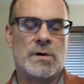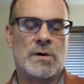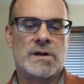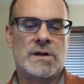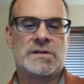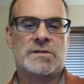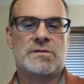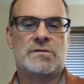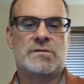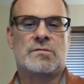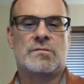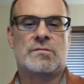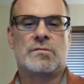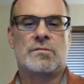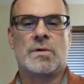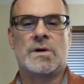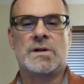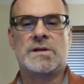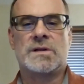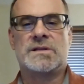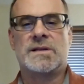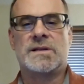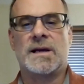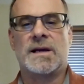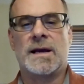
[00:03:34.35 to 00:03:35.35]
Once
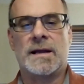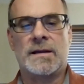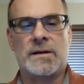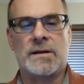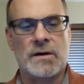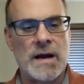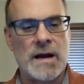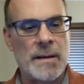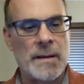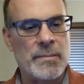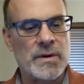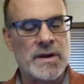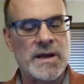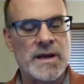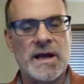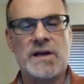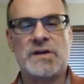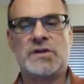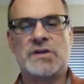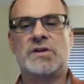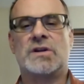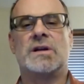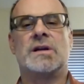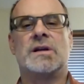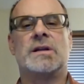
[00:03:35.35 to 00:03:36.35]
they had their
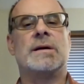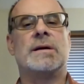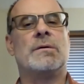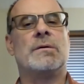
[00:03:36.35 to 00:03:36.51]
application in,